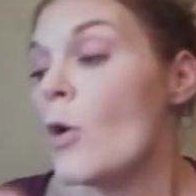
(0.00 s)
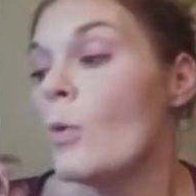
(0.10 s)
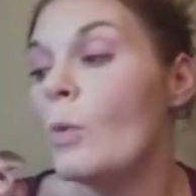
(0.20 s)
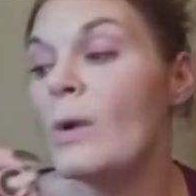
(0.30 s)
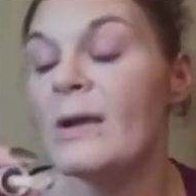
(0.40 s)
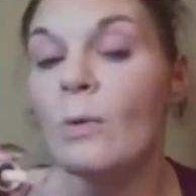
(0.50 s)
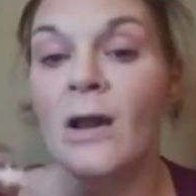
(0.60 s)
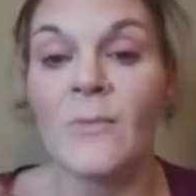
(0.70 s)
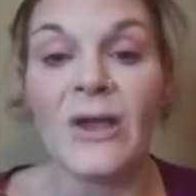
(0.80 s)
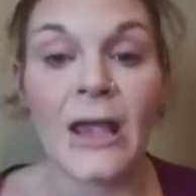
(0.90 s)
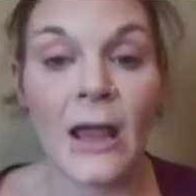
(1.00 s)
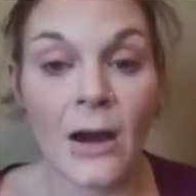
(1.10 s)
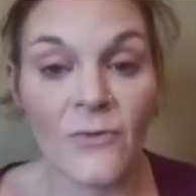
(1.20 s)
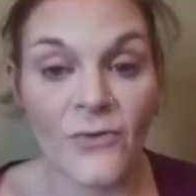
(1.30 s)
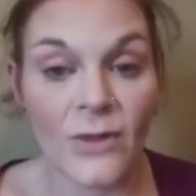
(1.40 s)
we want to be
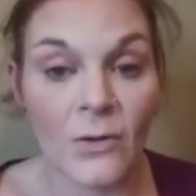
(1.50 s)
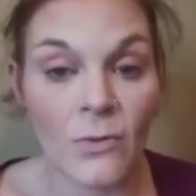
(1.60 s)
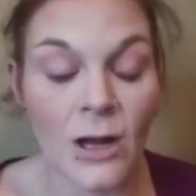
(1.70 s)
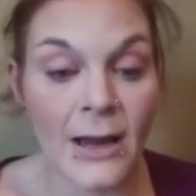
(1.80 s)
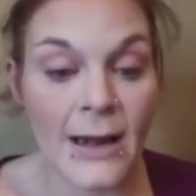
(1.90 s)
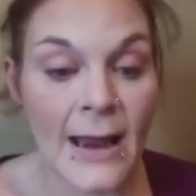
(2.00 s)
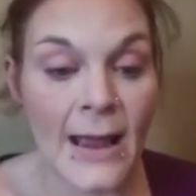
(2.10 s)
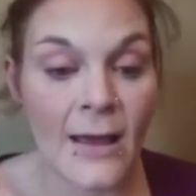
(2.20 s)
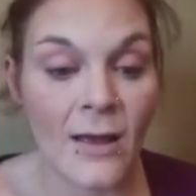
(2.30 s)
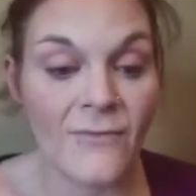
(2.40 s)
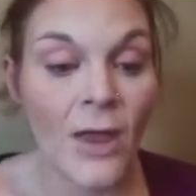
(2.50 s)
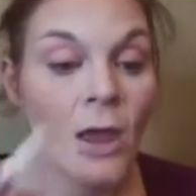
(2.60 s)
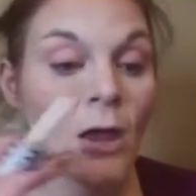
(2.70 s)
careful that we're not going to have